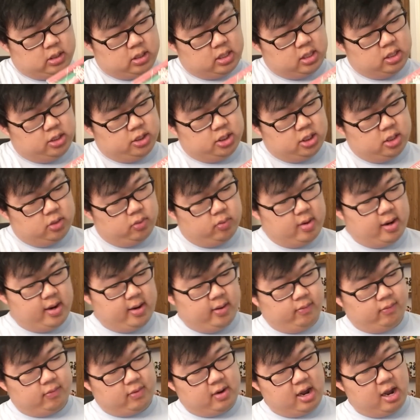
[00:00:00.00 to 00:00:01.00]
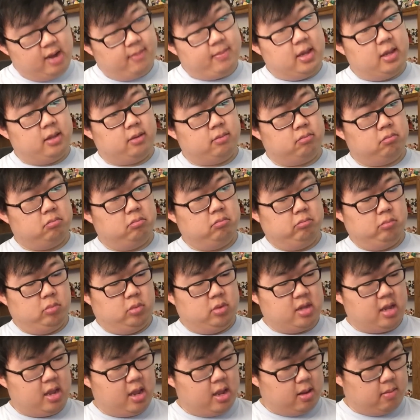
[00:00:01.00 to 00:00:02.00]
Ichiran
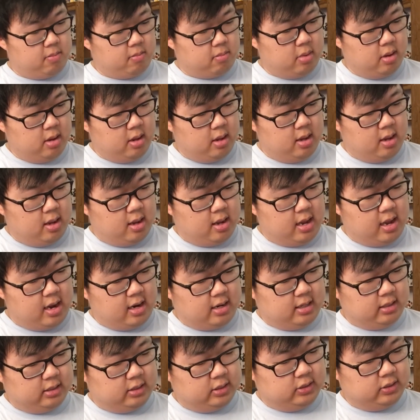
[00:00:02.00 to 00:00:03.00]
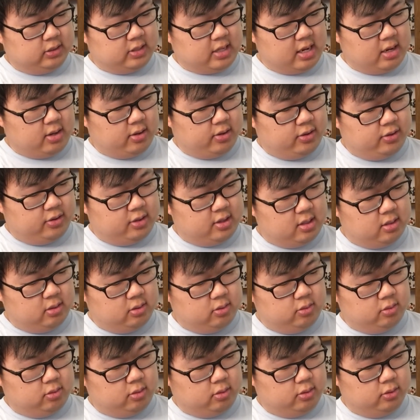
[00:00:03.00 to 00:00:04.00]
Ramen. Damn. Hakka-style thin
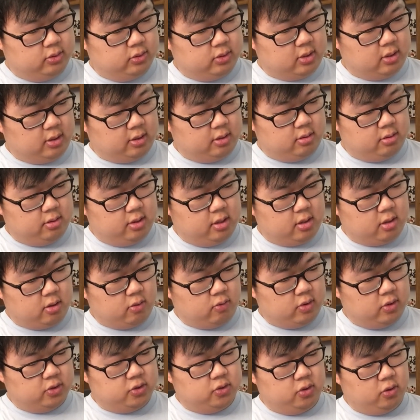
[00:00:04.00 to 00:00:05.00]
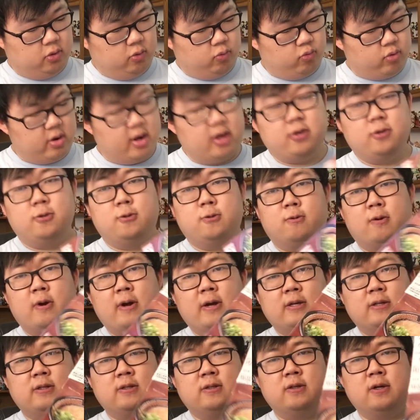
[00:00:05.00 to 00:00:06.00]
noodles, including original red
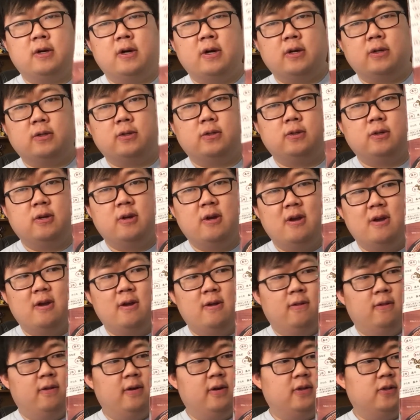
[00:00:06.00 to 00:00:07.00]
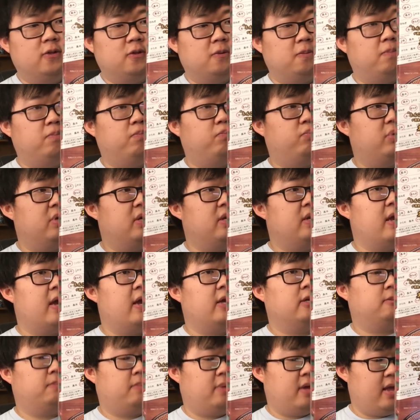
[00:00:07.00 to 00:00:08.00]
dry sauce. Look at this
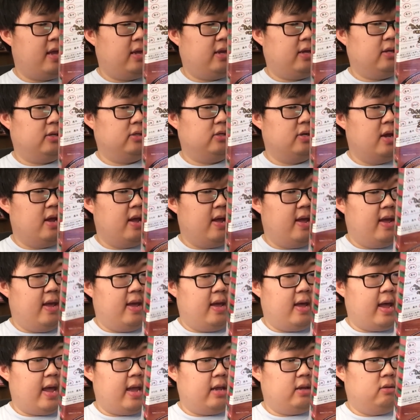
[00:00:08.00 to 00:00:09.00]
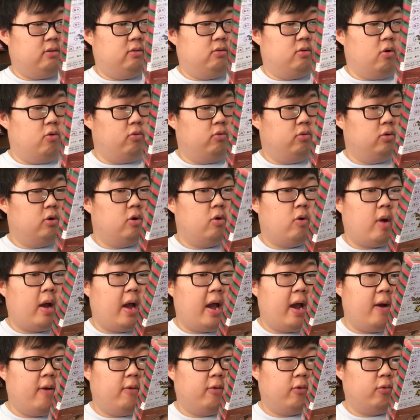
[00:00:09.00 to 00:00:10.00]
big-ass package. I don't know
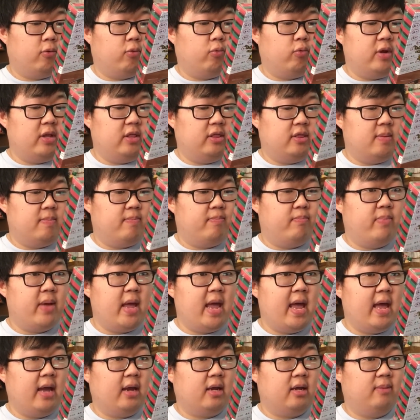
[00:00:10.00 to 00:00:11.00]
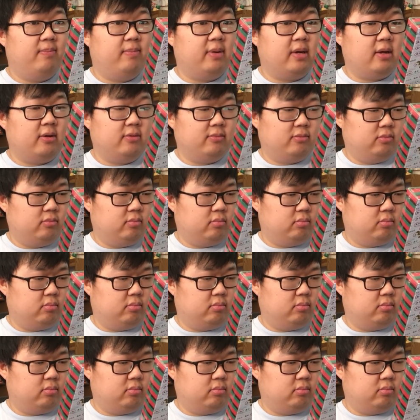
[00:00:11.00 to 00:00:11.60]
how to read the back, but I'll...